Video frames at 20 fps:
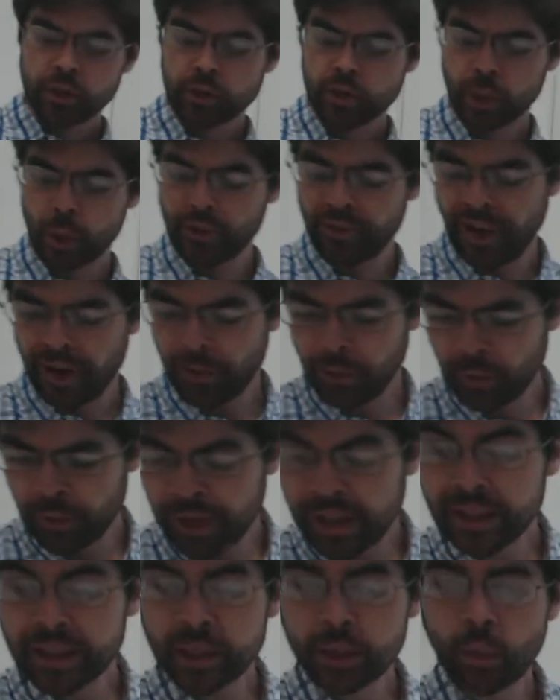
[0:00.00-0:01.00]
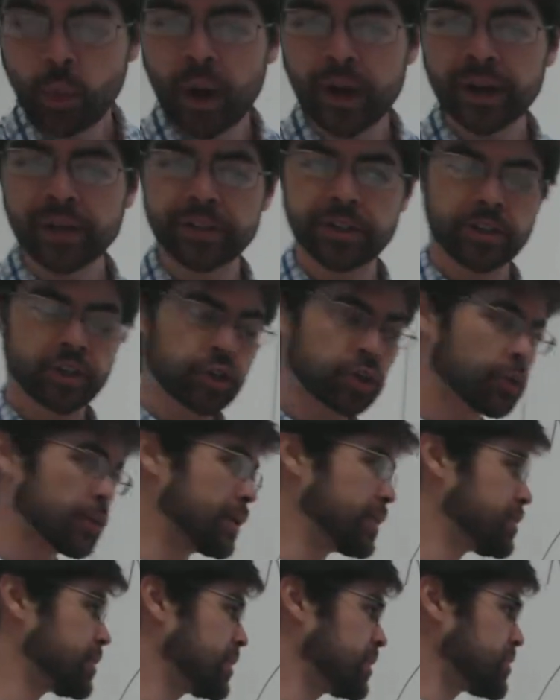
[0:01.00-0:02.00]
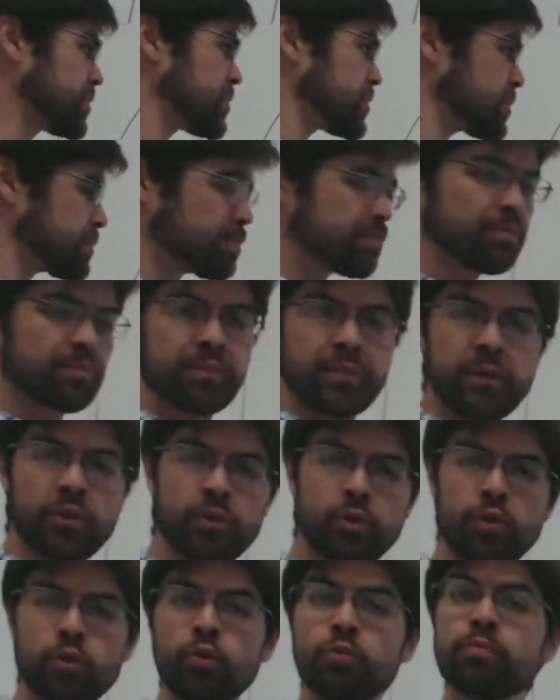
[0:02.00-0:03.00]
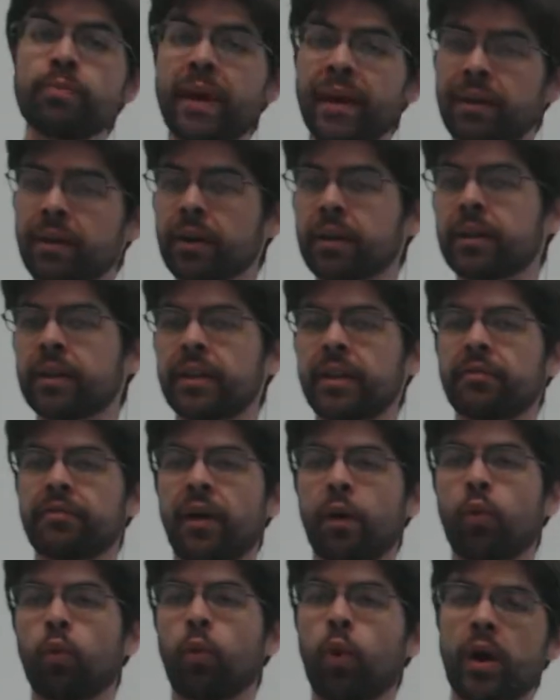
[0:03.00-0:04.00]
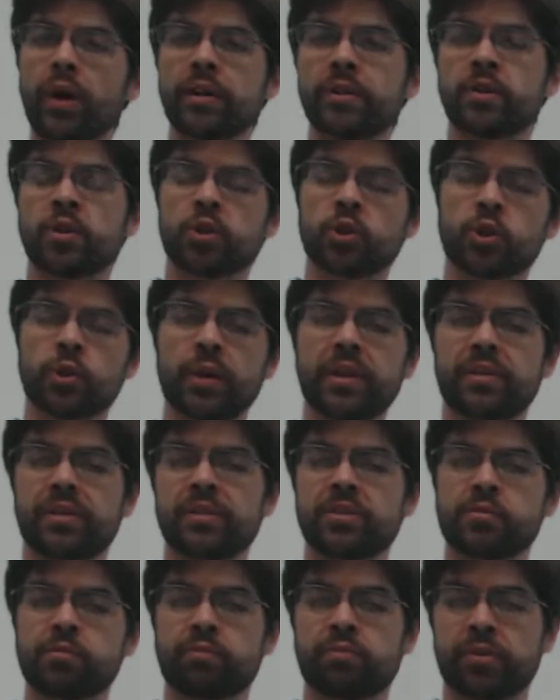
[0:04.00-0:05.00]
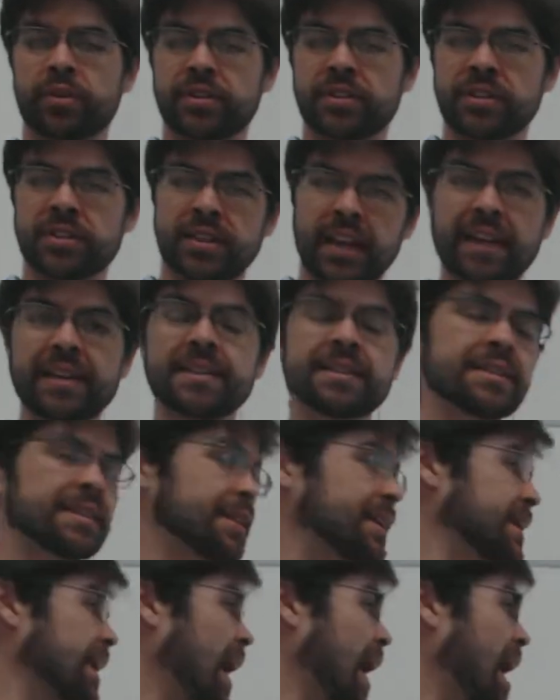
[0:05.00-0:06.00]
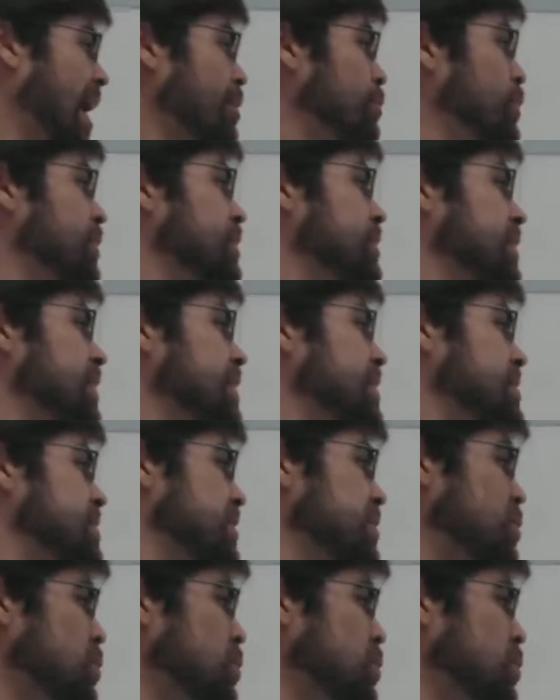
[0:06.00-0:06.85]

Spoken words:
So if I really wanted to treat this numerically, if I wanted to treat this precisely, I would need